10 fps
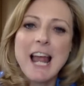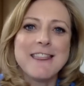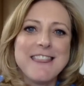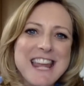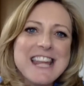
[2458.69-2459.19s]

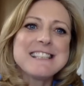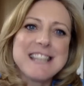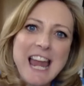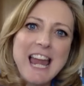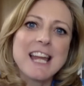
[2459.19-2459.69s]
They
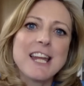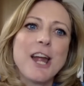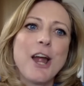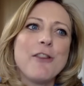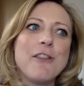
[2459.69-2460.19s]
take
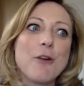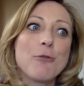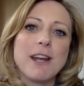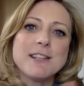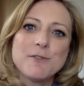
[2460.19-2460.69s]
their
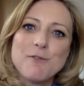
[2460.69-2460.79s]
right to